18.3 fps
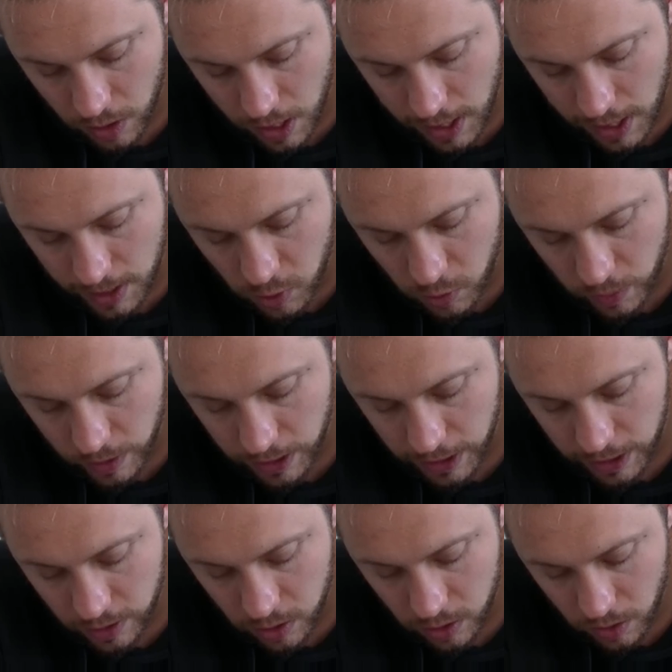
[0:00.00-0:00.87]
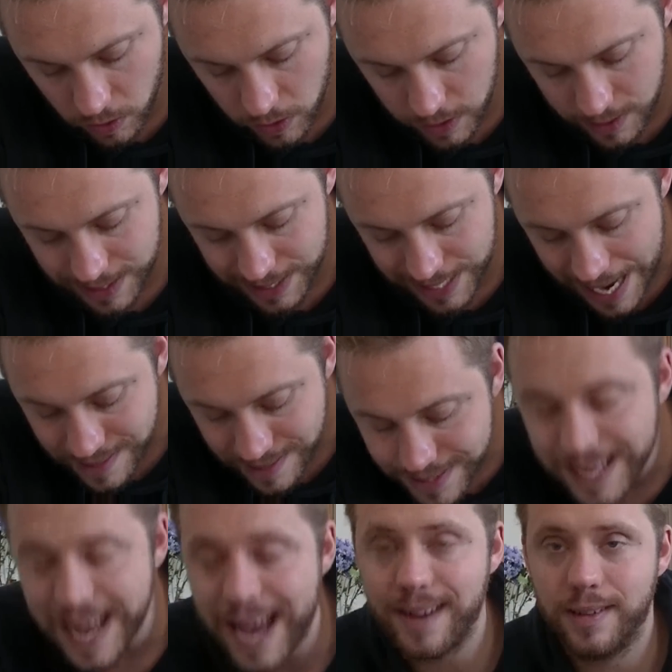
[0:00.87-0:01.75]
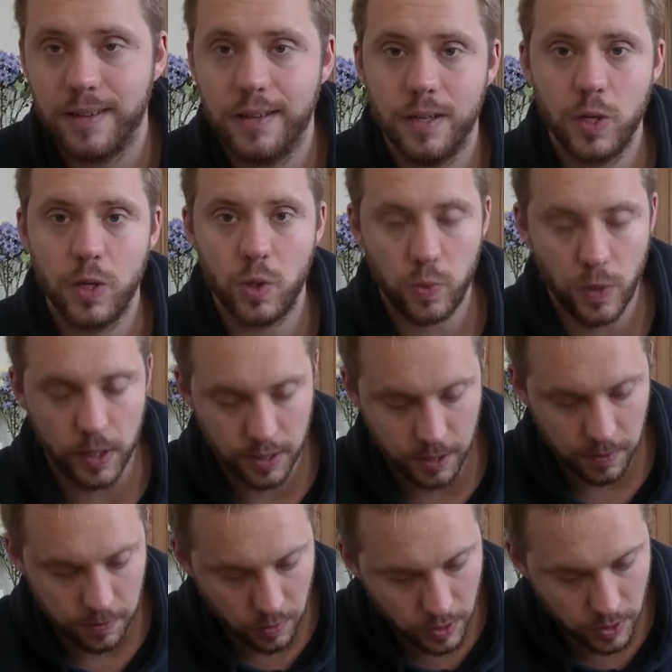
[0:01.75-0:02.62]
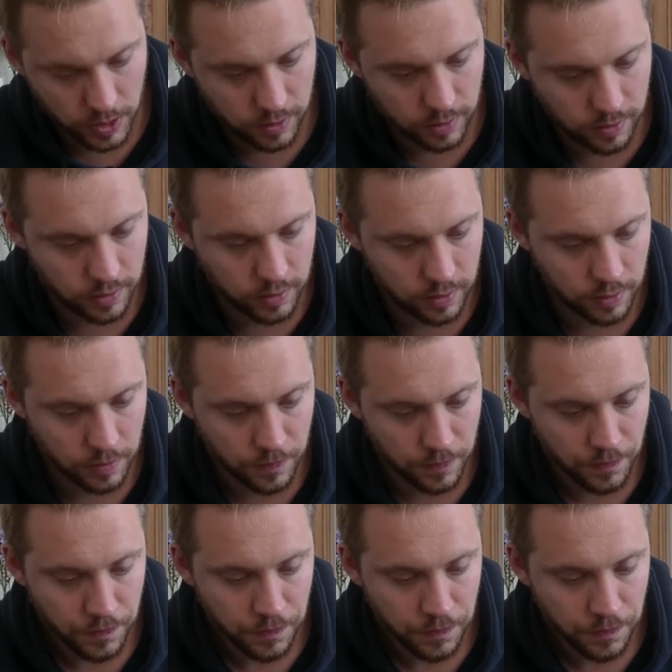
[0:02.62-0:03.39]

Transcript: a twin-linked Cognius las cannon at 20 points,